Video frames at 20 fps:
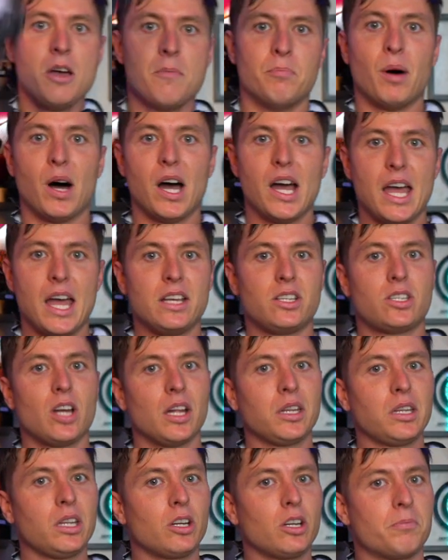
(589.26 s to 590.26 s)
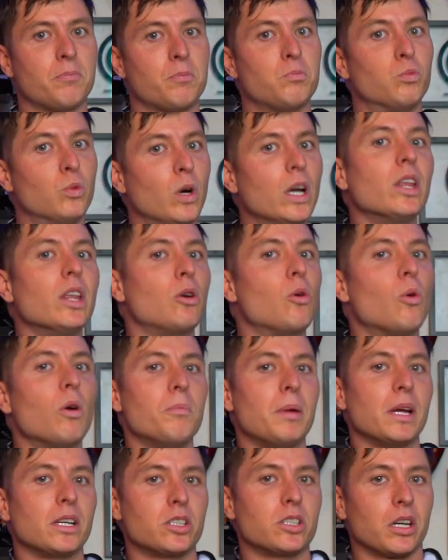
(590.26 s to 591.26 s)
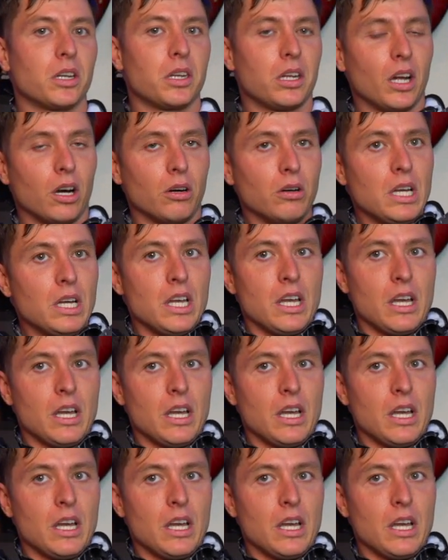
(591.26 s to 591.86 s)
but it does look really cool in pictures. So